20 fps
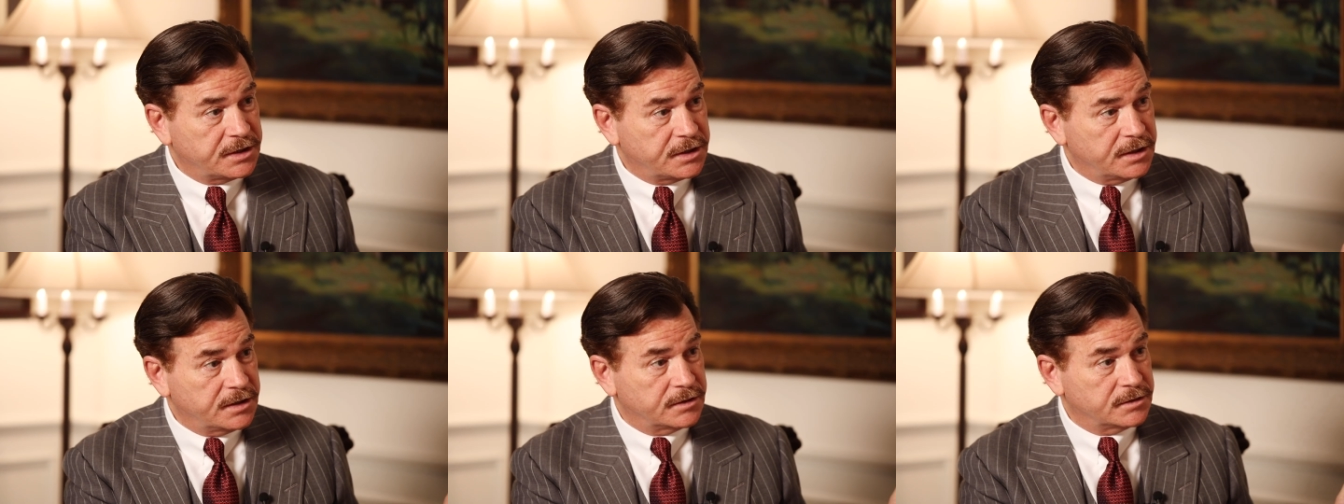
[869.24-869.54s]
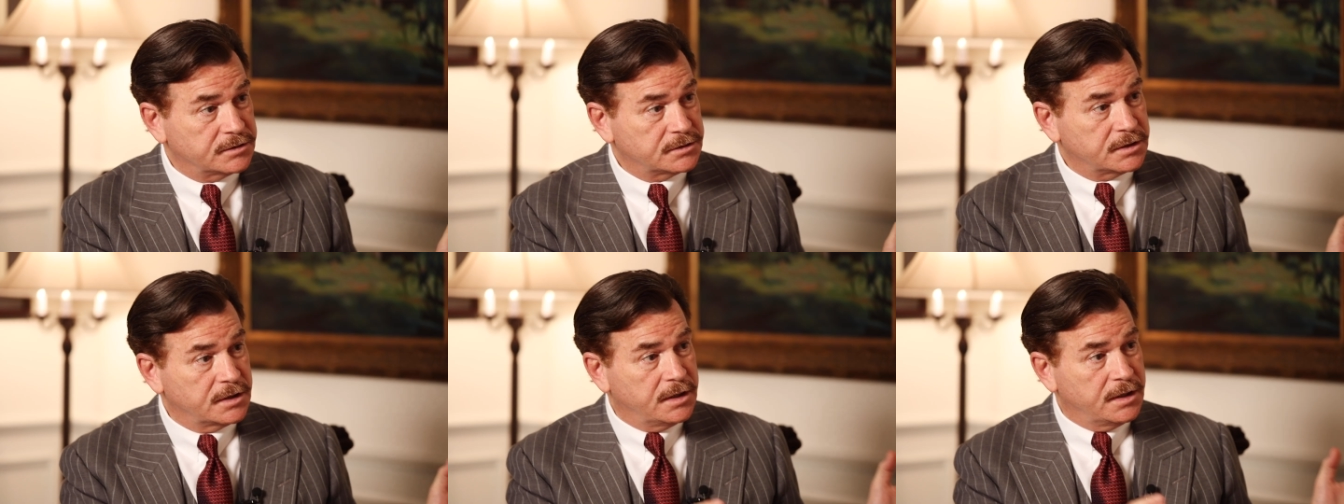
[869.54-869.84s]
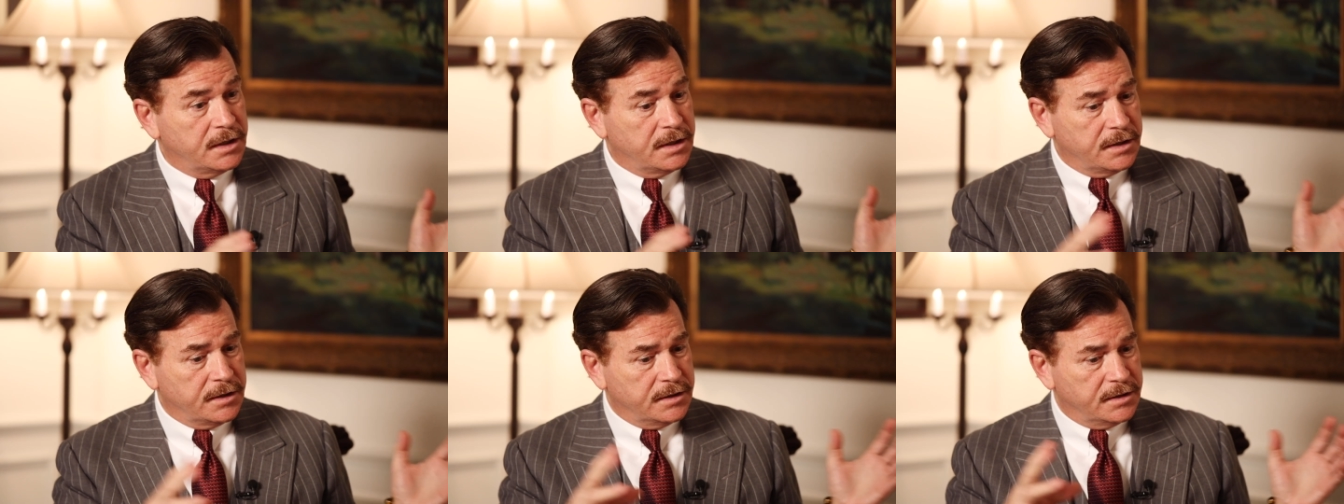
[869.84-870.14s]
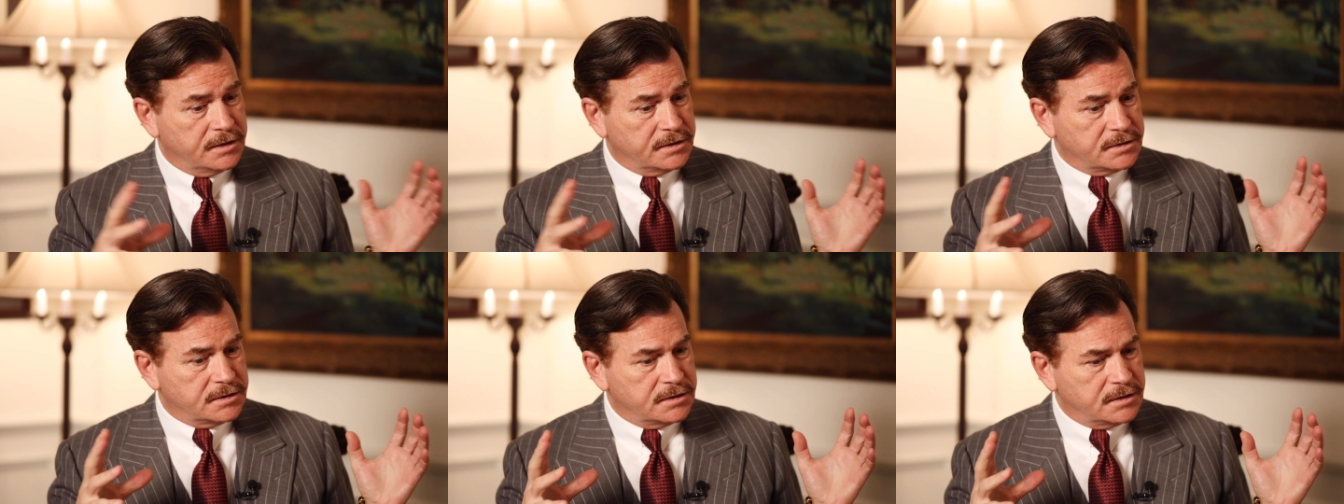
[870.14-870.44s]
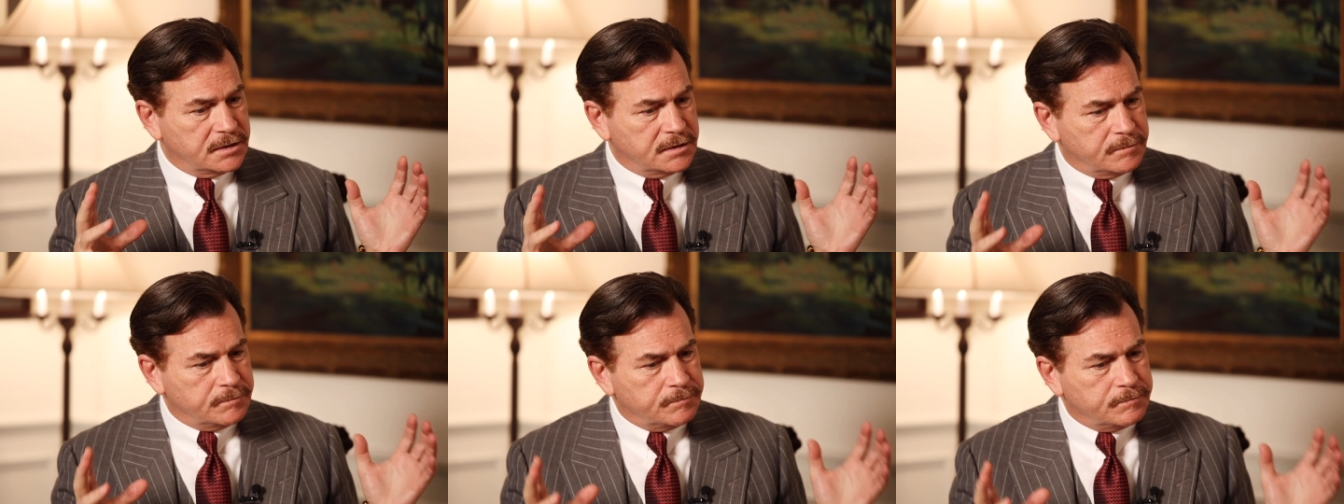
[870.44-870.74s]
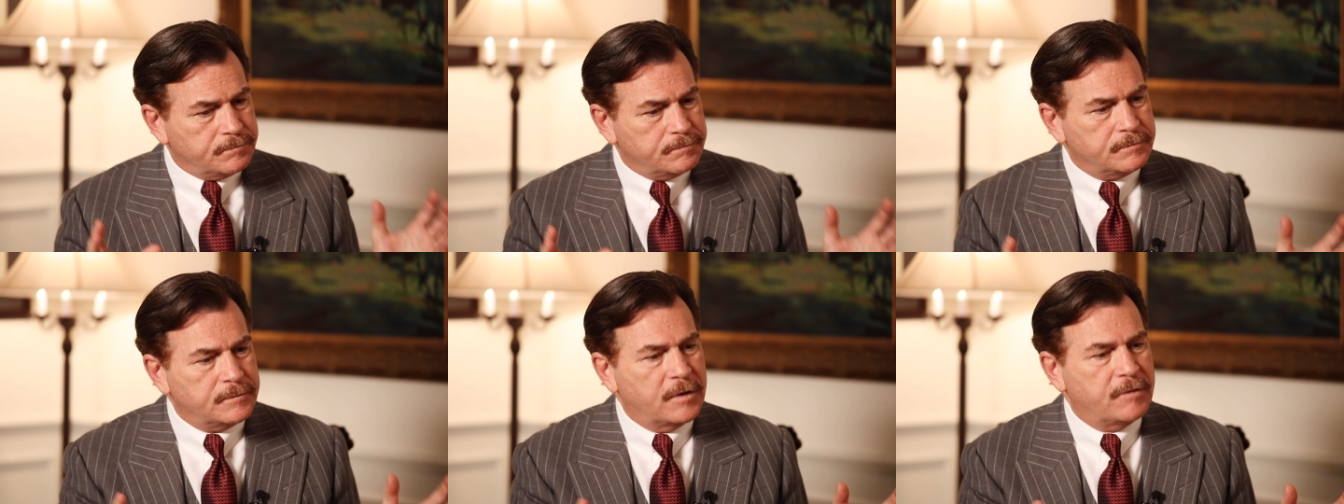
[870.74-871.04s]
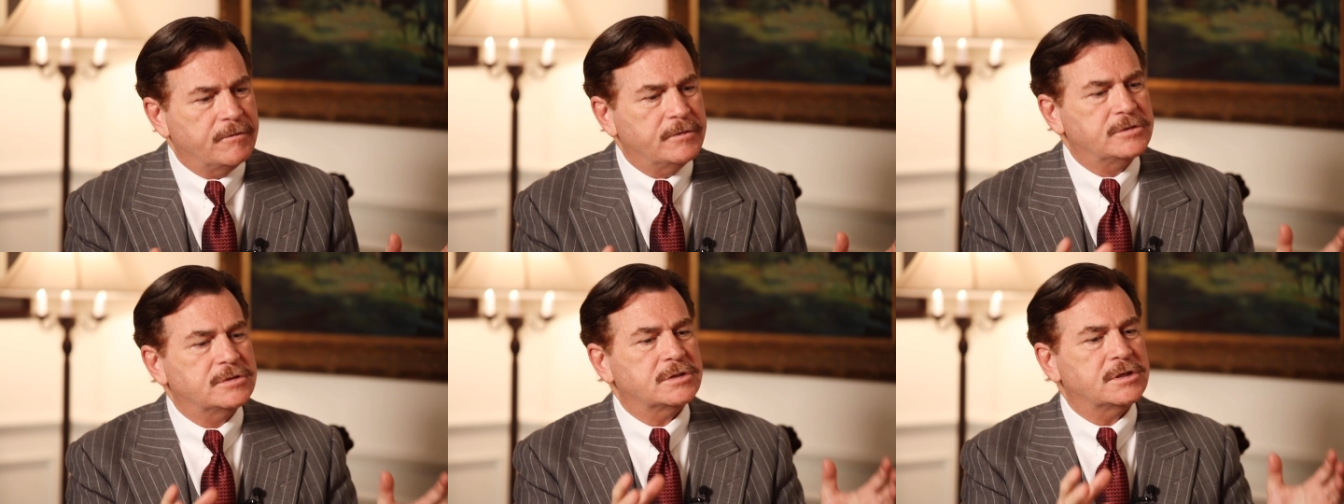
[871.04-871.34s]
years, this
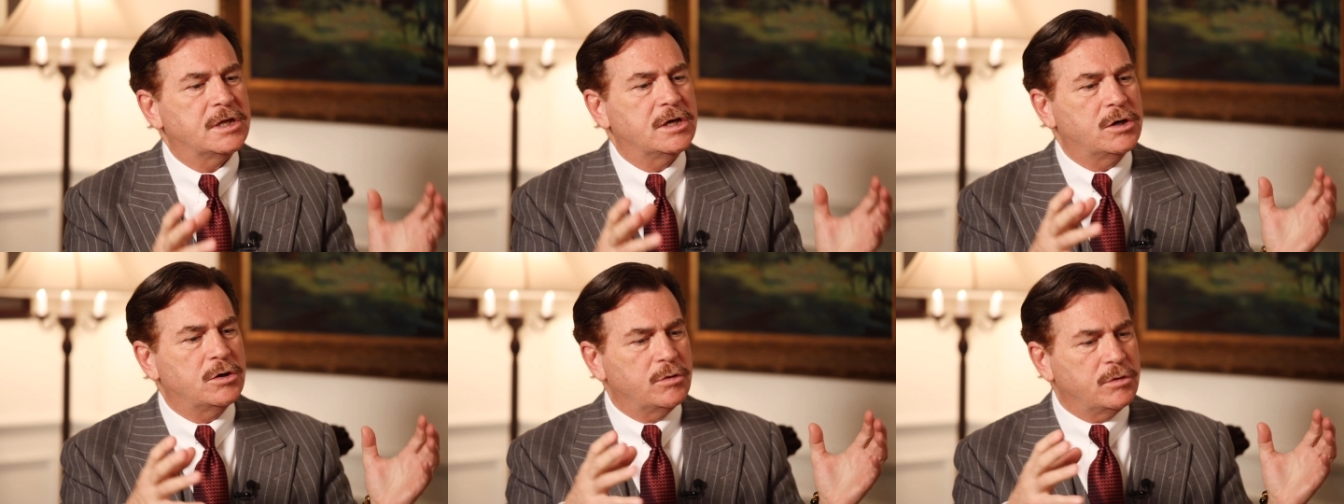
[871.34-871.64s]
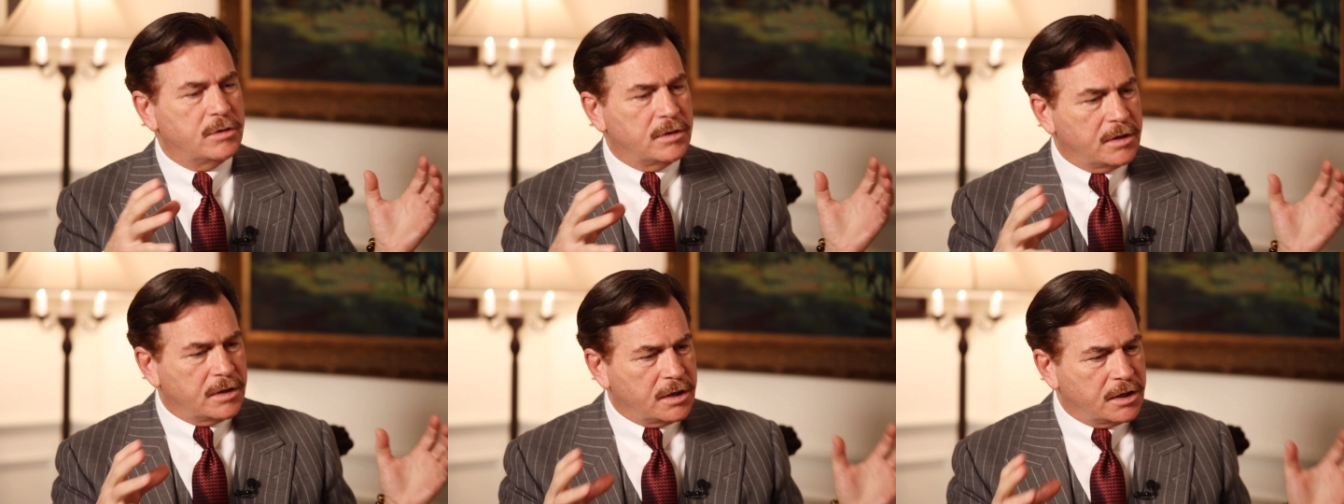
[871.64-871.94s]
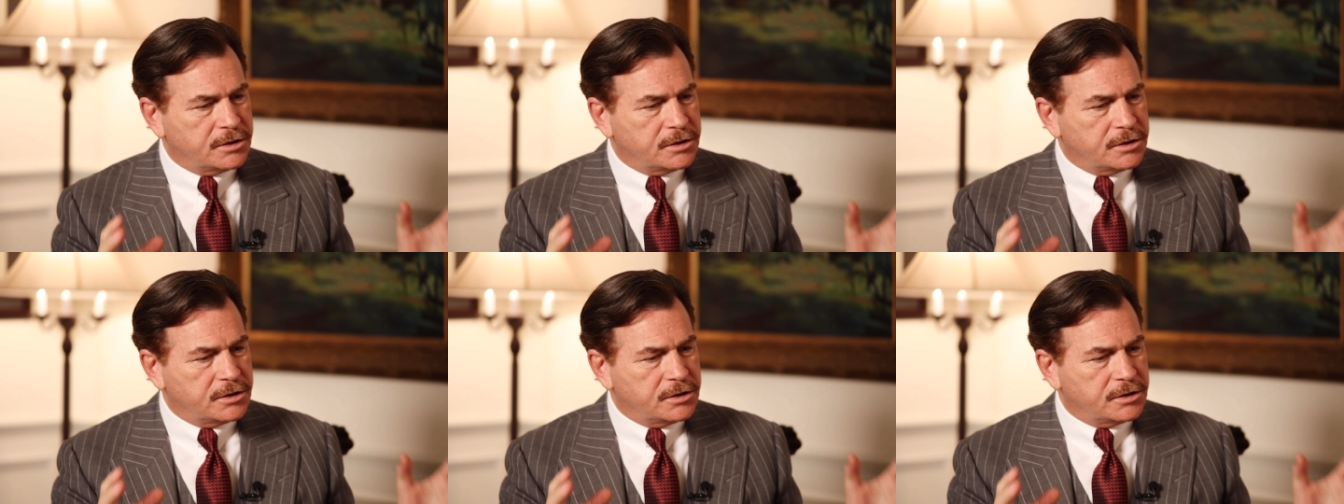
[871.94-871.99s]
slow